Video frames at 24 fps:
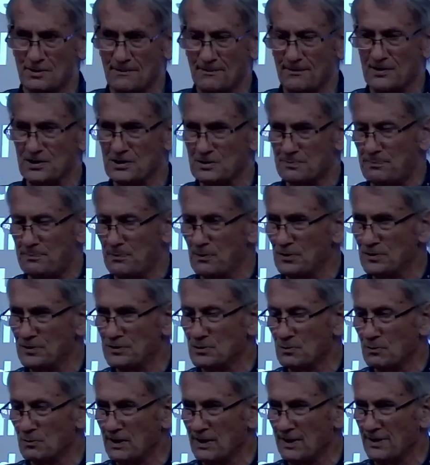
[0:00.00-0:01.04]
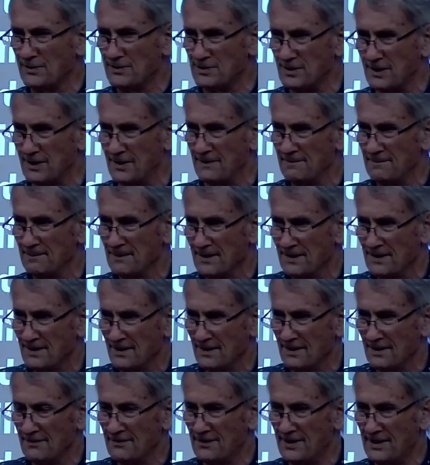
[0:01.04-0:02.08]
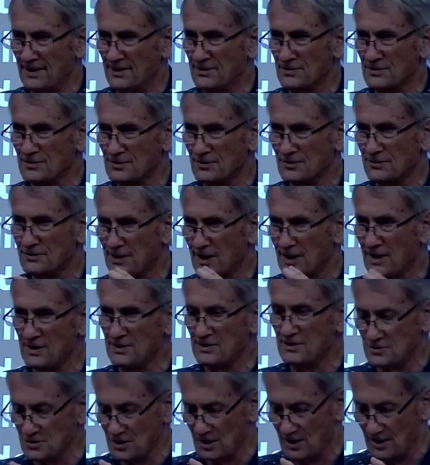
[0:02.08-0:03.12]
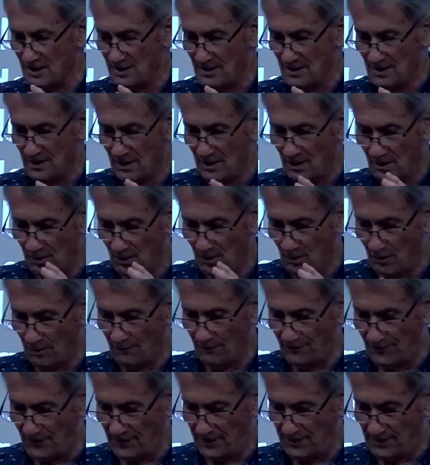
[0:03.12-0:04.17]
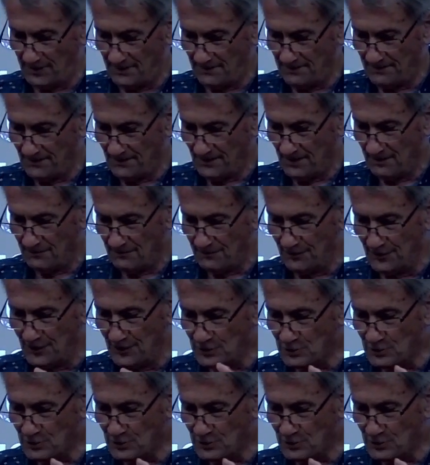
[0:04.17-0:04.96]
their spirituality. And that is the danger of it. For this